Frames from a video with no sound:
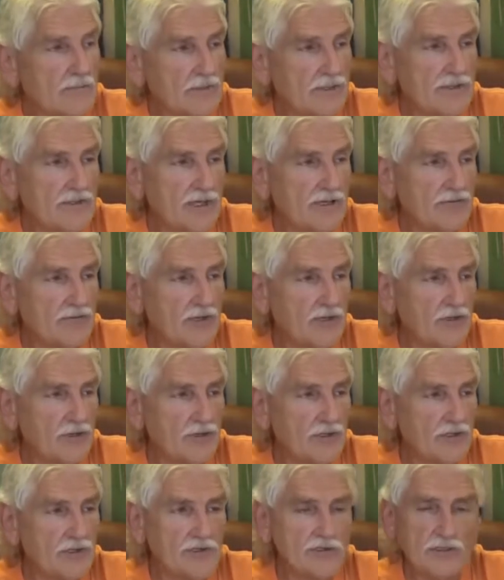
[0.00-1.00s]
but if
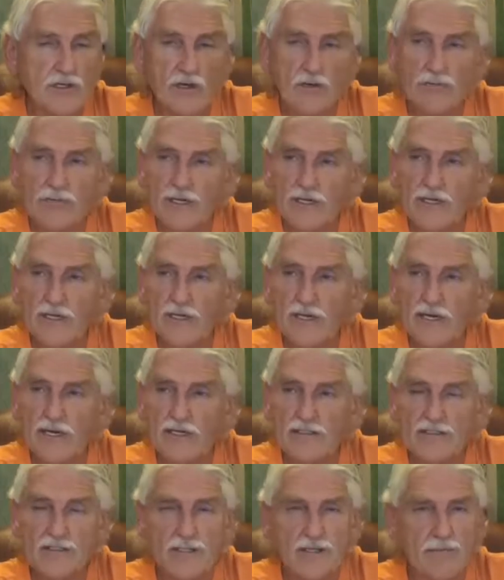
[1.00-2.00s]
you use
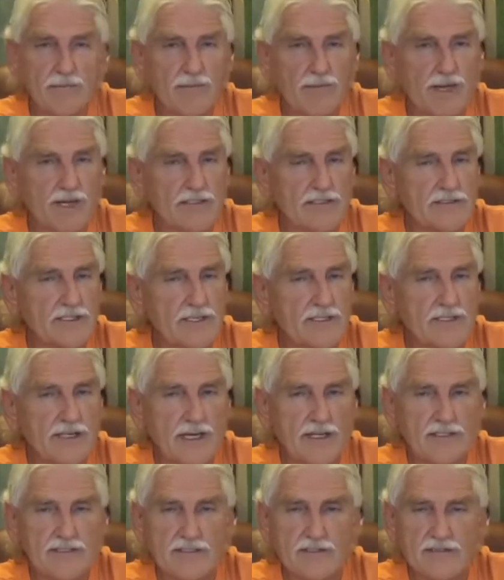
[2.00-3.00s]
lobelia, it just makes the
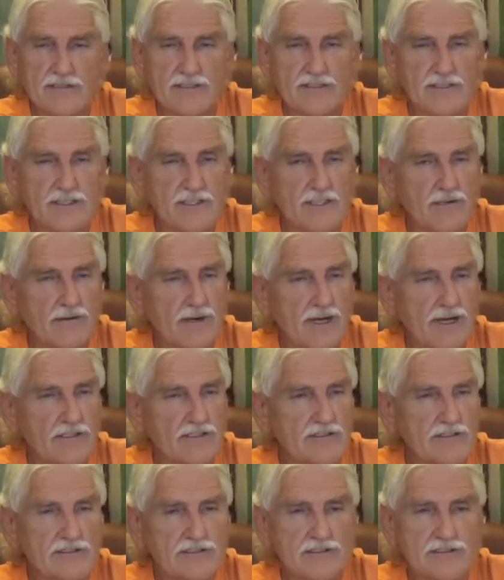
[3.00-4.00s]
taste of the
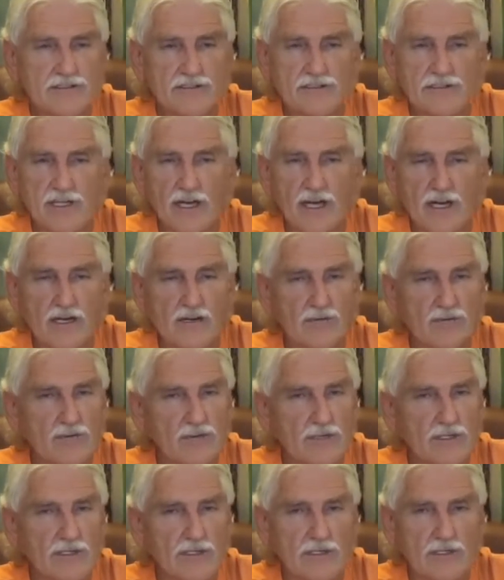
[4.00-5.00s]
cigarettes suck
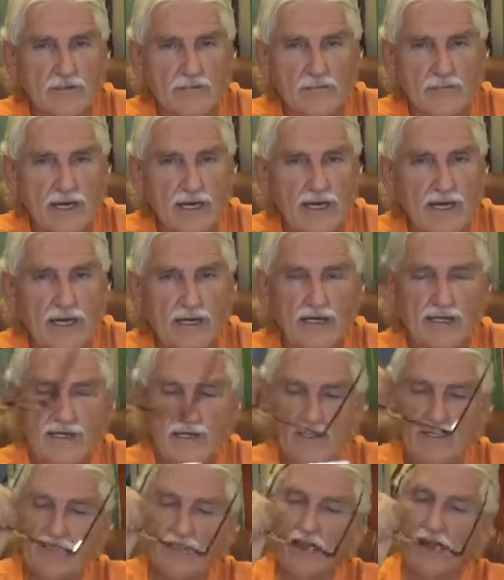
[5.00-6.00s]
real bad.
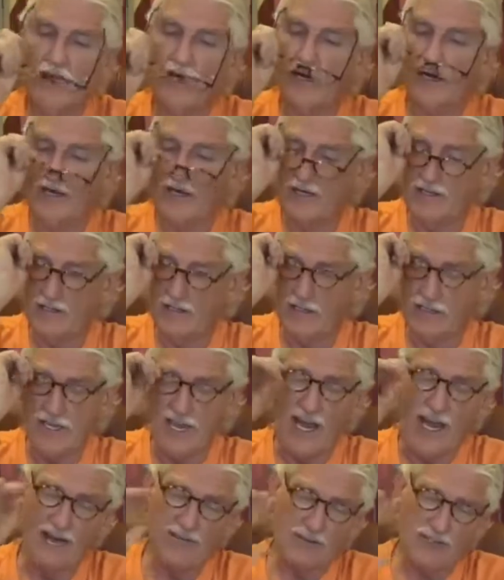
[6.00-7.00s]
They used
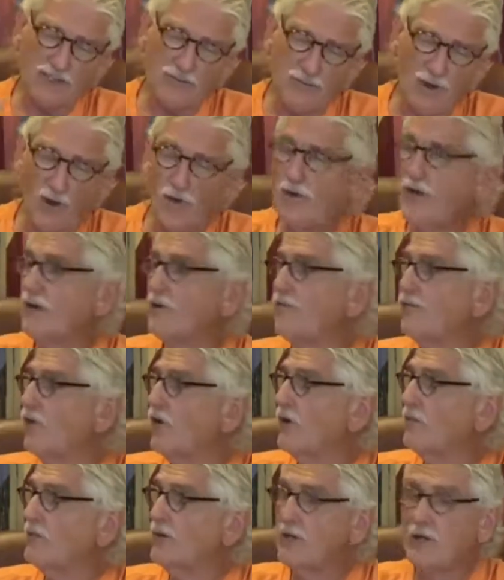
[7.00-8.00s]
to have a smoking
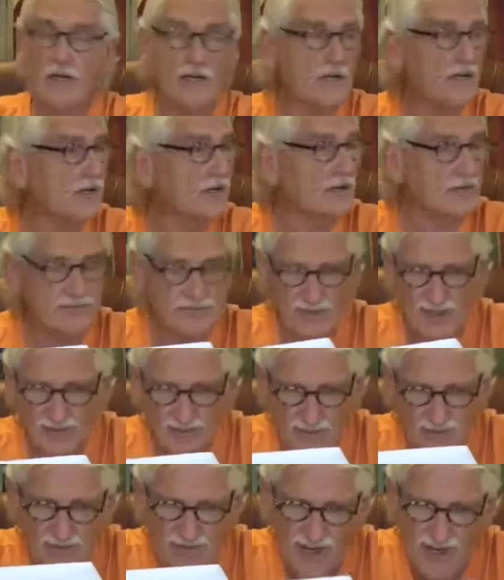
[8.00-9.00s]
formula here, I'll
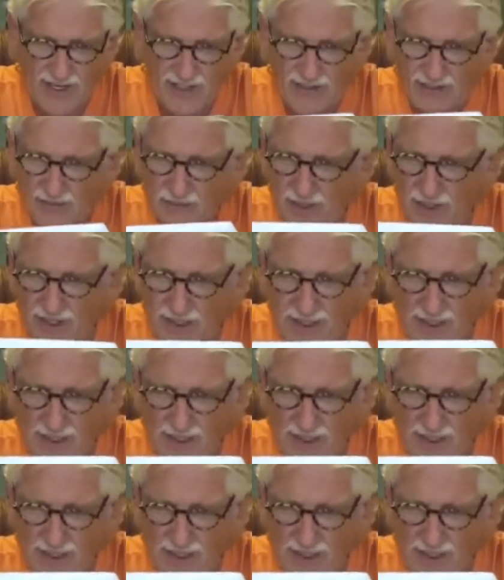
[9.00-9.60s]
have to find one